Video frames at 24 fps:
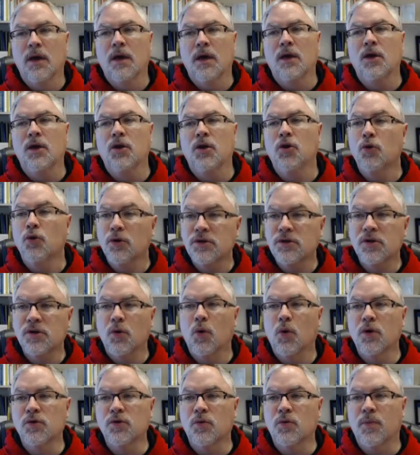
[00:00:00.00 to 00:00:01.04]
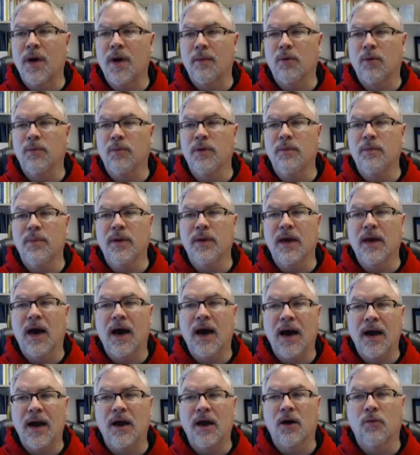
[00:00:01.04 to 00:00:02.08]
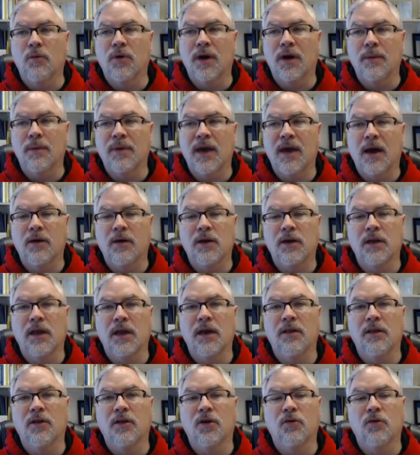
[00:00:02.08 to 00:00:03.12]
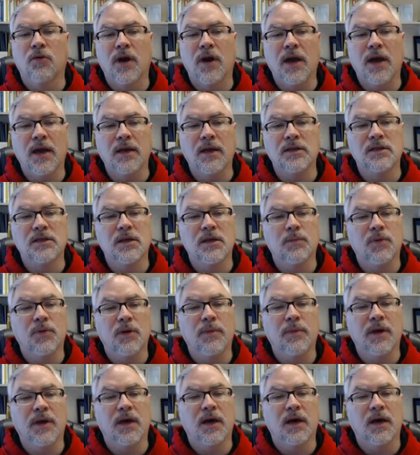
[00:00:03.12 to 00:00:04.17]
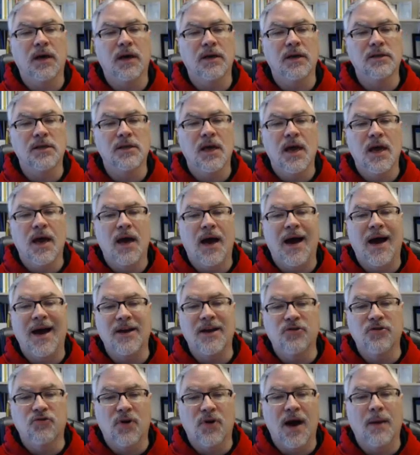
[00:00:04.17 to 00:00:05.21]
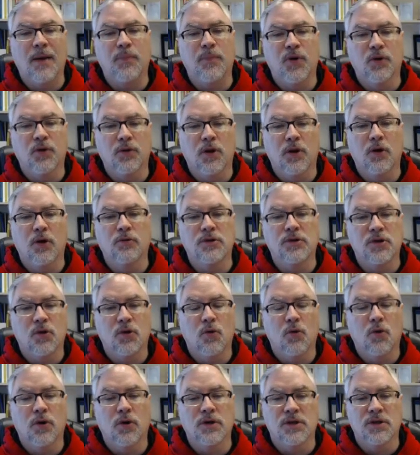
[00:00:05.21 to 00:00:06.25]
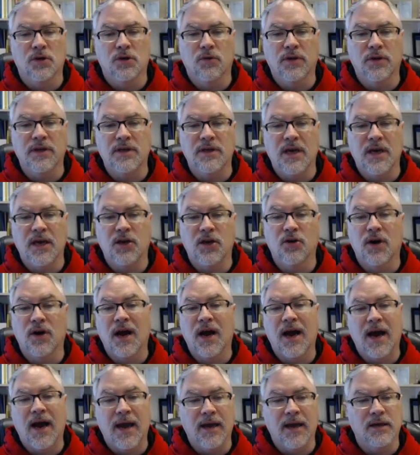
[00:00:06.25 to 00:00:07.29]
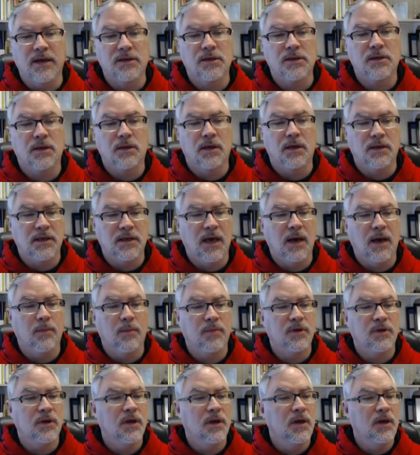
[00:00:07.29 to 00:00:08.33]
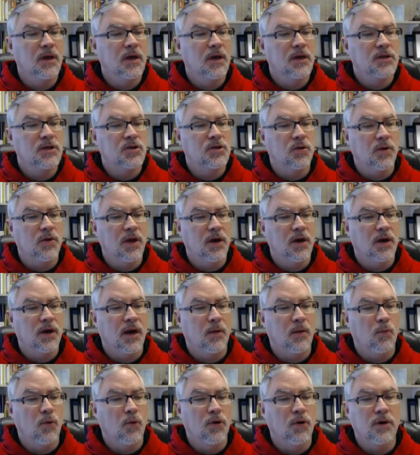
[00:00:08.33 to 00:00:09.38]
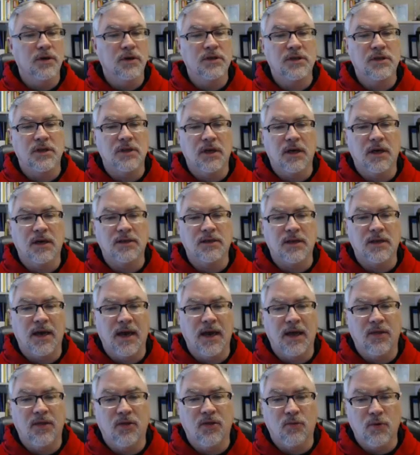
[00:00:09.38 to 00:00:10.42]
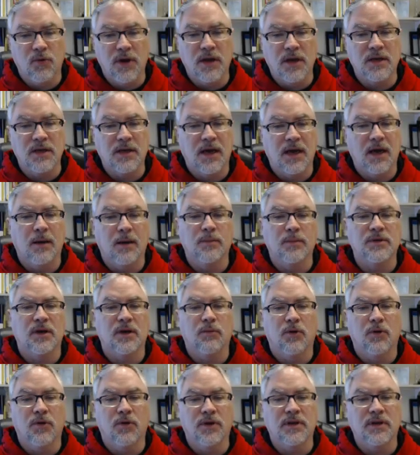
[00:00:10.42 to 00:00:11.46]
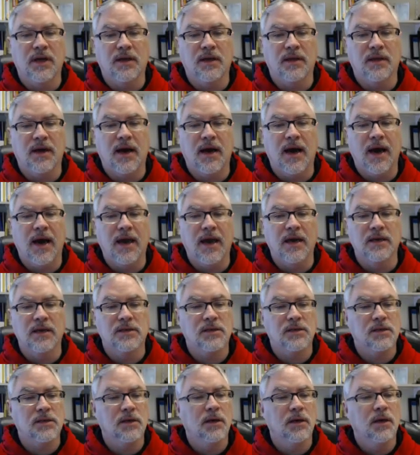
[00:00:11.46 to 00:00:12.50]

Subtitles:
Your scores will probably be higher when I'm calculating the grade simply because I drop your low scores and only take your highest attempt. So here on Word 6 I had 3 attempts. I would only take the highest.